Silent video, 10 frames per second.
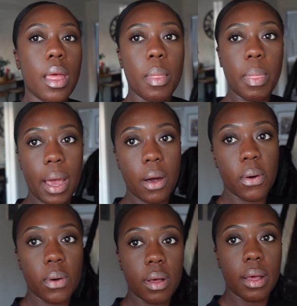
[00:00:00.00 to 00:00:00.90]

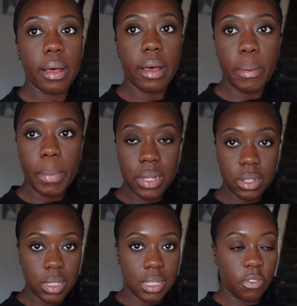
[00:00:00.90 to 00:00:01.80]
Now, as I
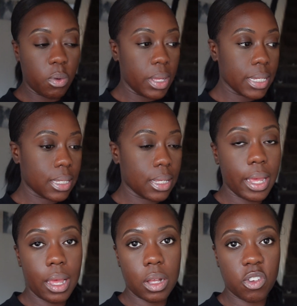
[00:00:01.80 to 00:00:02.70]
said from
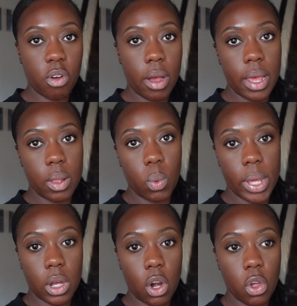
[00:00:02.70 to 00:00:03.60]
yesterday, I try and wear
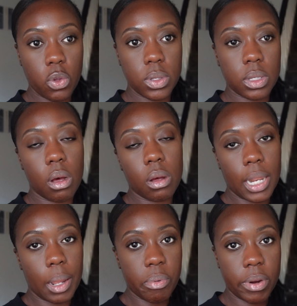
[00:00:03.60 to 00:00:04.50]
clothes that are
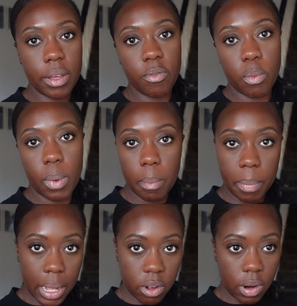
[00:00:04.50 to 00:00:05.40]
collaborative with my
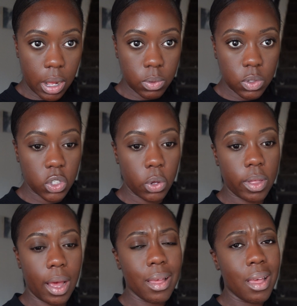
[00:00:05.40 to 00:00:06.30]
background so
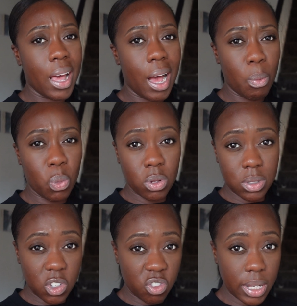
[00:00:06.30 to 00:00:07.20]
that I'm not
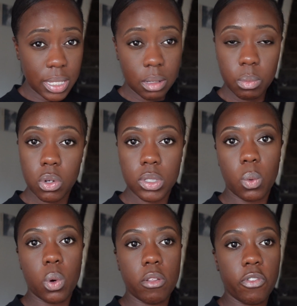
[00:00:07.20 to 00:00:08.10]
distracting, because I
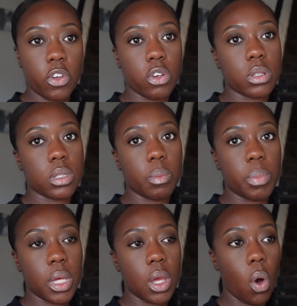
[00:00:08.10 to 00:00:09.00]
want the focus to
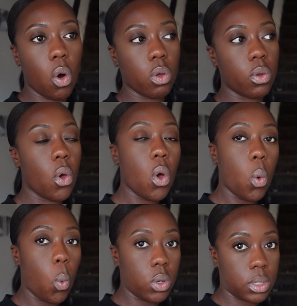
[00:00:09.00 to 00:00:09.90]
be on
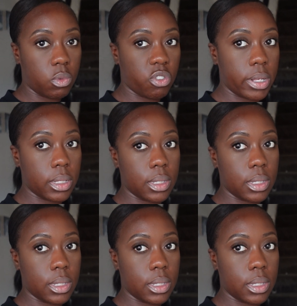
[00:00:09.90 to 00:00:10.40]
what I'm trying to